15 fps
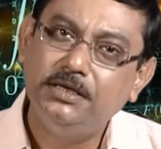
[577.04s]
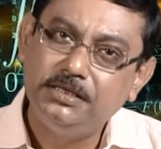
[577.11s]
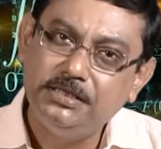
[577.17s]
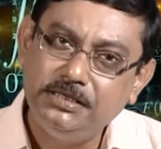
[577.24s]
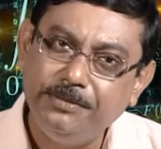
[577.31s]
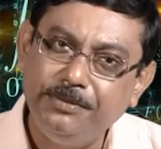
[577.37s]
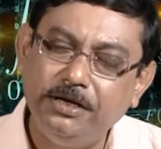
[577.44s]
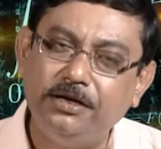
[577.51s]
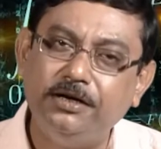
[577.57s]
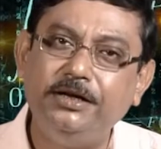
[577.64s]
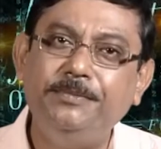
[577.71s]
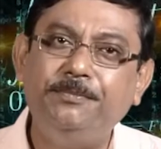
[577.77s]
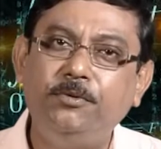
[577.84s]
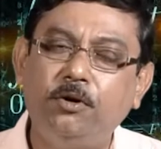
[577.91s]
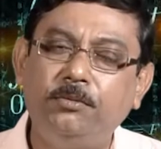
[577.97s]

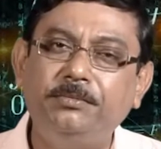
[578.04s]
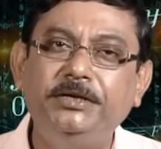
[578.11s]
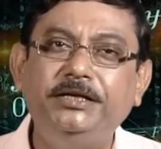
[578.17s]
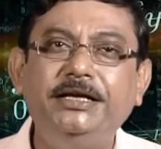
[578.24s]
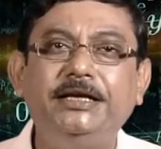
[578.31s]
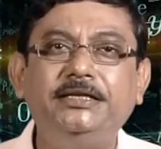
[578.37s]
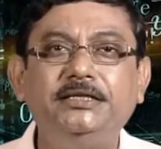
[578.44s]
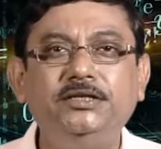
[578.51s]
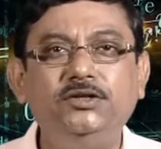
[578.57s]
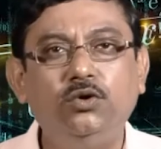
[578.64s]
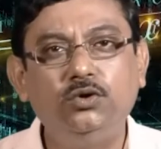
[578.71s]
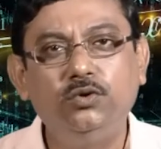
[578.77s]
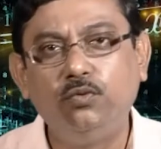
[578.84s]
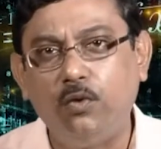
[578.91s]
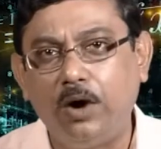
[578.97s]
Similarly, probability x is
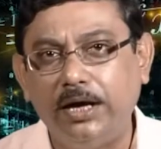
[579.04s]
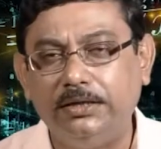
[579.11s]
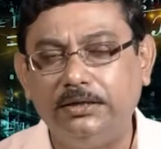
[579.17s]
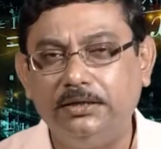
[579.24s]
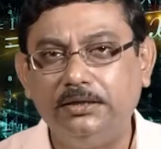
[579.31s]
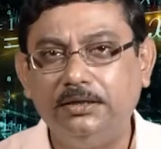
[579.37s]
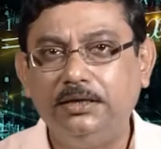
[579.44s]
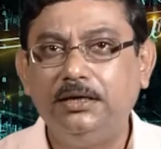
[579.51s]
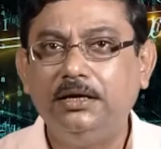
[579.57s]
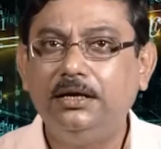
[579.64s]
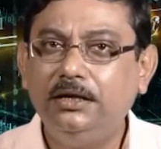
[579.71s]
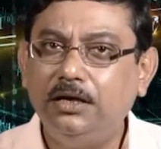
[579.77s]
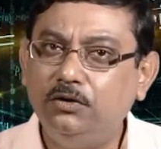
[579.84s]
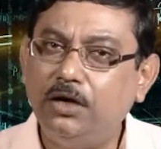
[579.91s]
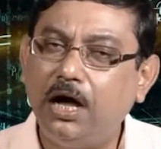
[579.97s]
equal to 1.
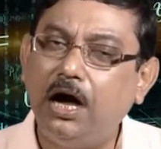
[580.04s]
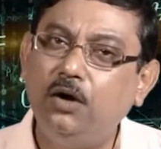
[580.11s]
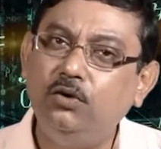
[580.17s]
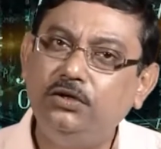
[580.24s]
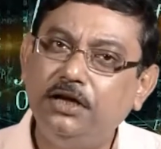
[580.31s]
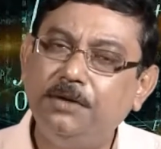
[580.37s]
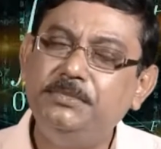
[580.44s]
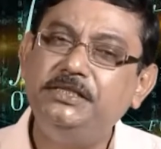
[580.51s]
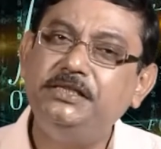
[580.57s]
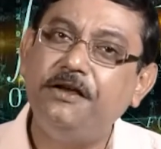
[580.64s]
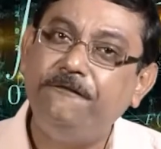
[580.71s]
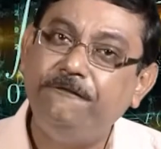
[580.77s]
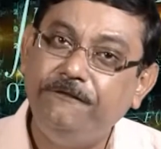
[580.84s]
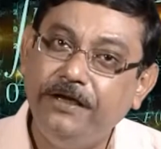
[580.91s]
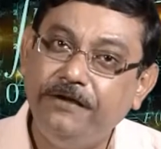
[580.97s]
Now the outcomes
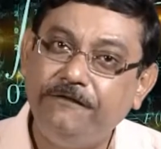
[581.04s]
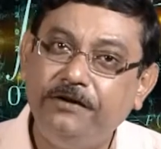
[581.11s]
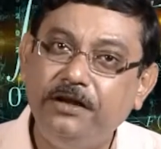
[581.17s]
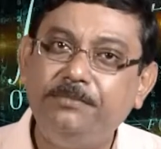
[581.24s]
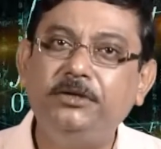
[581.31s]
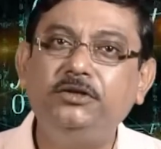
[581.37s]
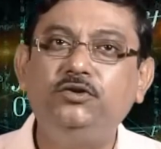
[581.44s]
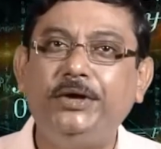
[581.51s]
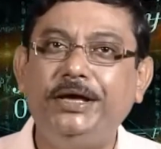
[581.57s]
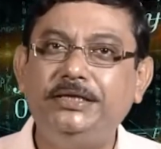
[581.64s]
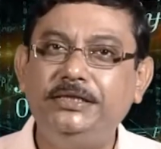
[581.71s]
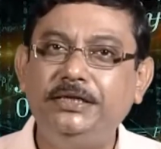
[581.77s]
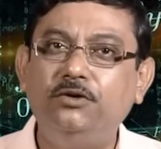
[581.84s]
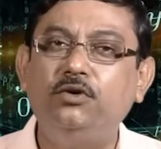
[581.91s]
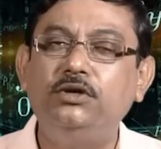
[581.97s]
favorable to
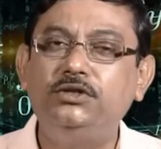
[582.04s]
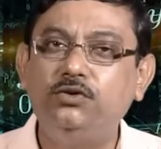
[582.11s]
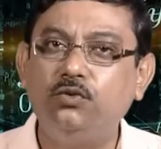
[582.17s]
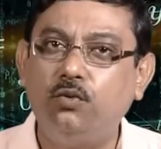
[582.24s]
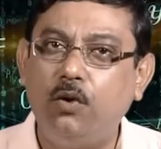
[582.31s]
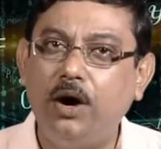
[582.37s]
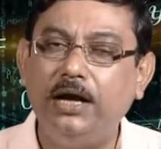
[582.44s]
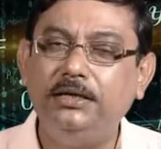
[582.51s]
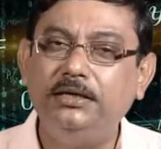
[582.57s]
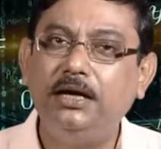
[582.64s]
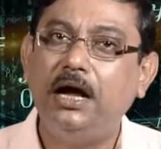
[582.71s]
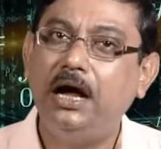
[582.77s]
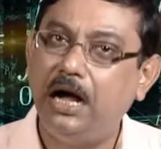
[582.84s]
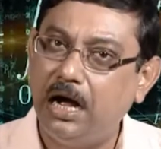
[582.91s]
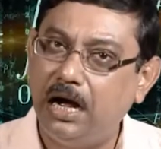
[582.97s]
x equals to 1
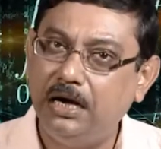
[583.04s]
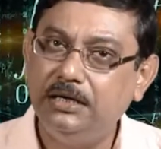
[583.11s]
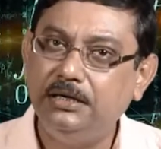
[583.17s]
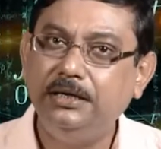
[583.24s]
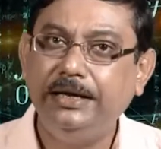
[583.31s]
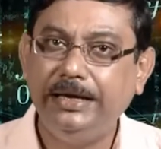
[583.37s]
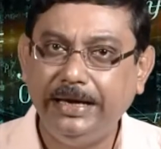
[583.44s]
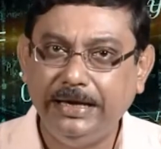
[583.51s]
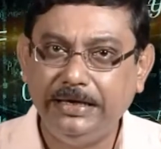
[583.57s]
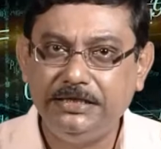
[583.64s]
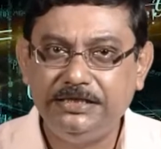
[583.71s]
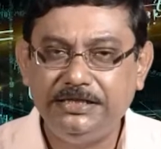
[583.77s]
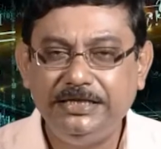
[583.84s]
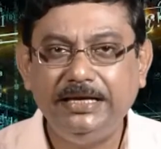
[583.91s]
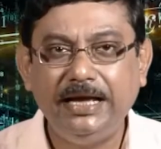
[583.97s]
are
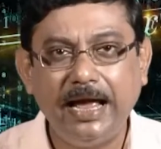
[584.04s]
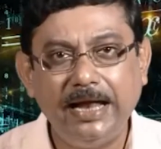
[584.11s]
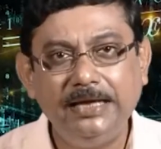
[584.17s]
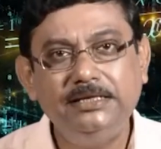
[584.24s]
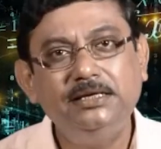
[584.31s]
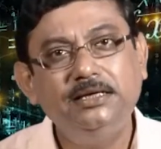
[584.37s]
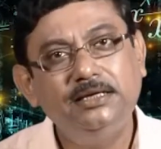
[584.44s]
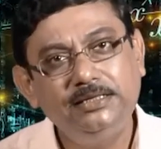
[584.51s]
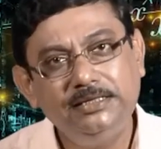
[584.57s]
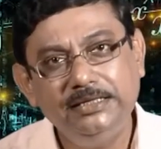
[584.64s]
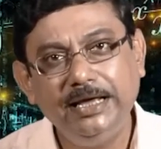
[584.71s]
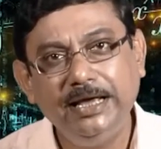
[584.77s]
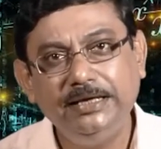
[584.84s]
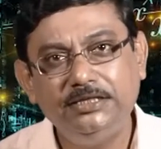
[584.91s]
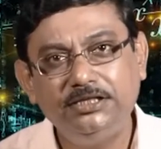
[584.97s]
HT and
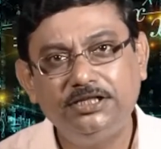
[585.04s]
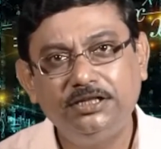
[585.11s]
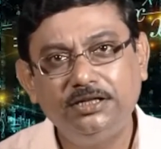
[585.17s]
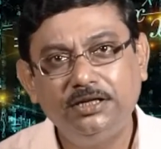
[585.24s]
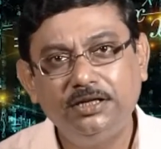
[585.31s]
TH.